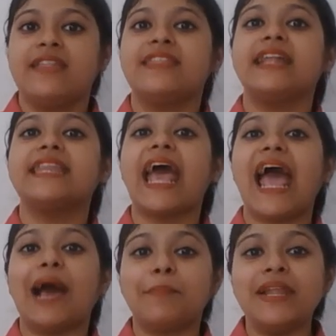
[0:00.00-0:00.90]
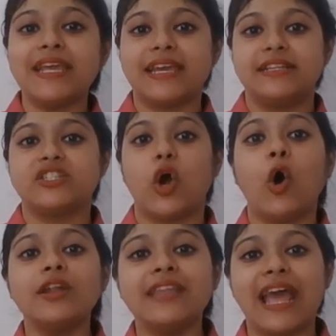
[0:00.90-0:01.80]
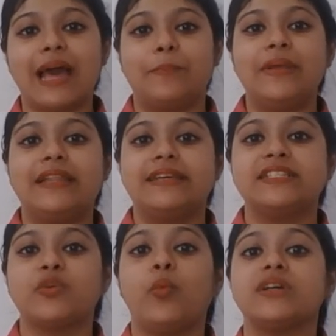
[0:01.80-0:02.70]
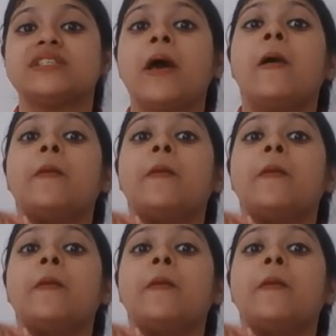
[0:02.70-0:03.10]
that the applicant or the appellant was